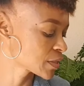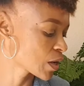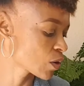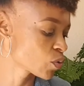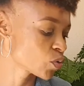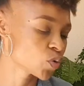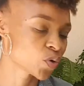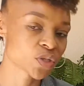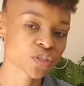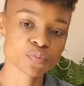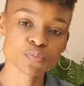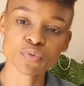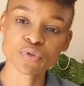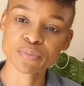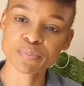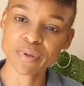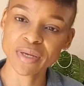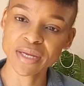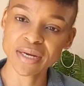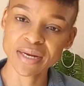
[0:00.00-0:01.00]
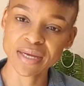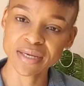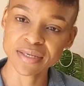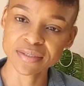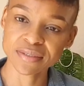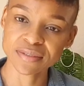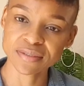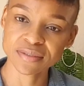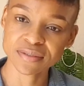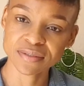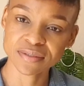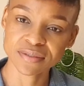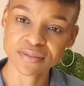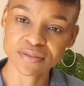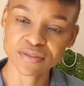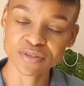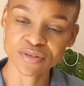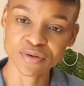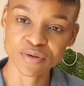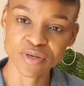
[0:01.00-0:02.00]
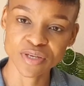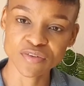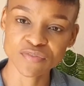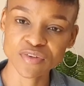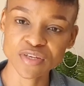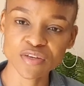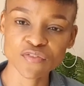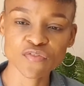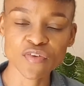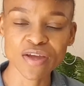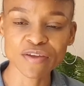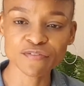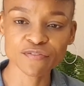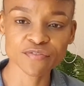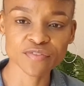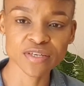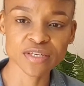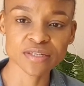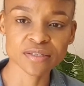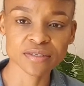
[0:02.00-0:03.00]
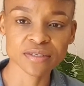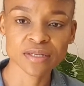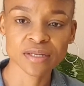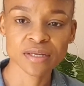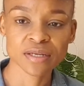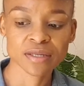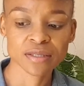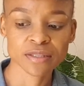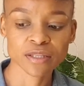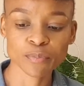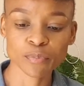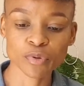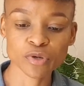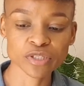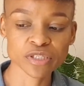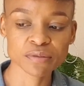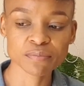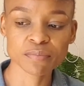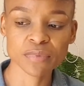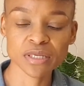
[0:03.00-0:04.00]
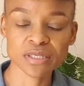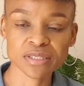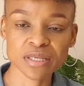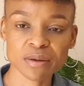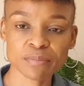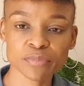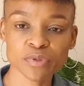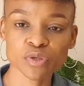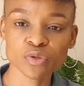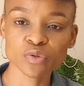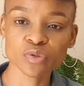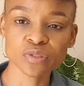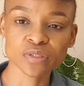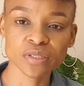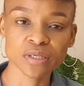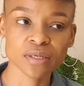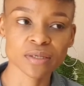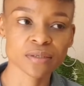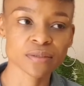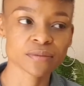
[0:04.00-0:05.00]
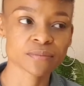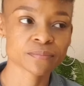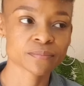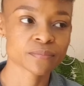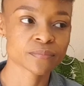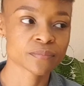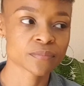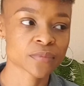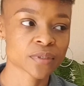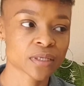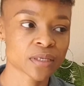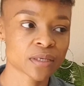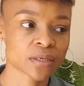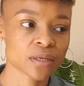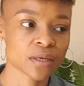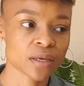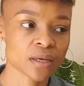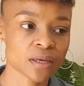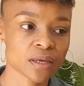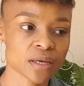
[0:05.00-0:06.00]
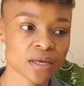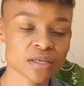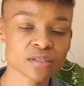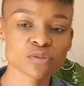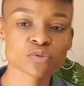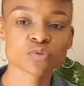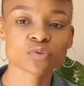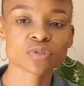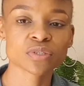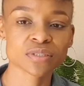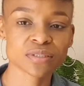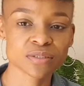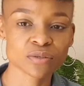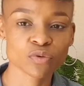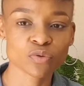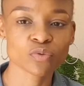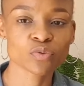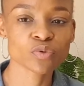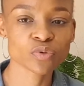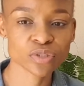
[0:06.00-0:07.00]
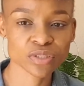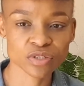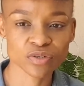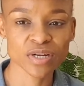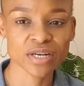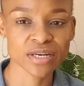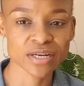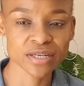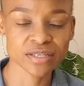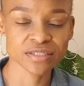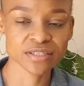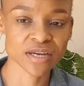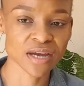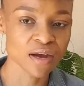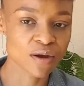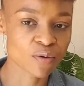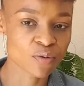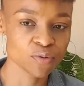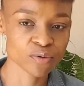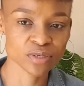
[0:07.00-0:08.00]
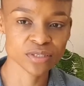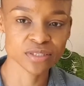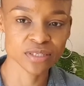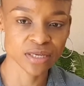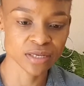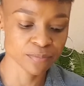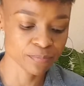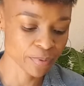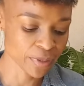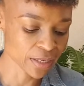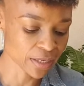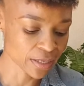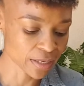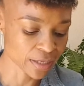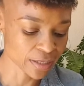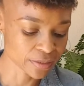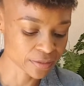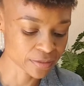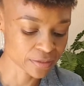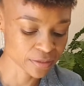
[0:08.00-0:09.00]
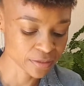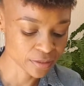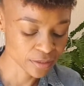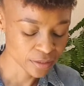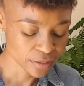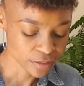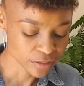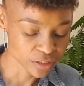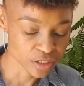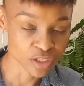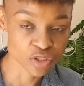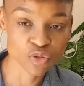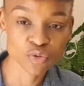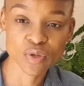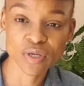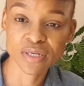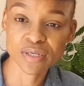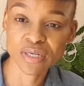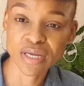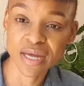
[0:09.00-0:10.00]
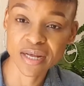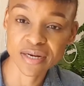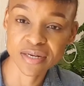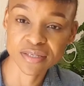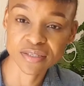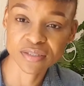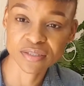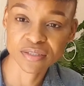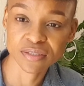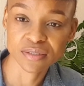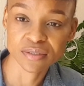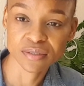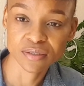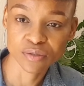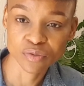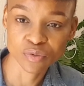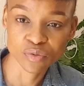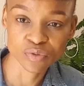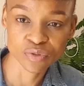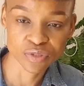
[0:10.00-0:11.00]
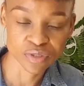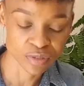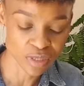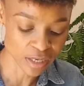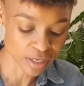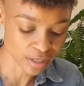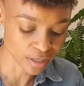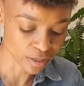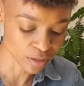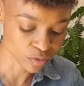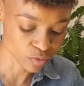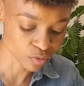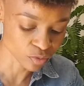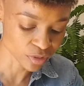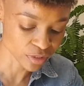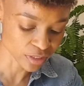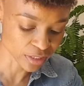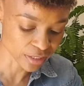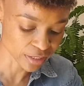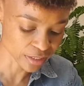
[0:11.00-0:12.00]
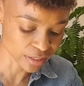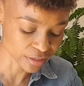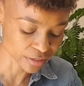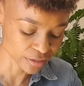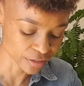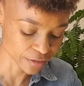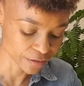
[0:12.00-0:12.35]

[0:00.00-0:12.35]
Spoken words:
I always put perlite. Even if I feel the potting mix I'm using has good drainage, I always add perlite just to encourage good drainage.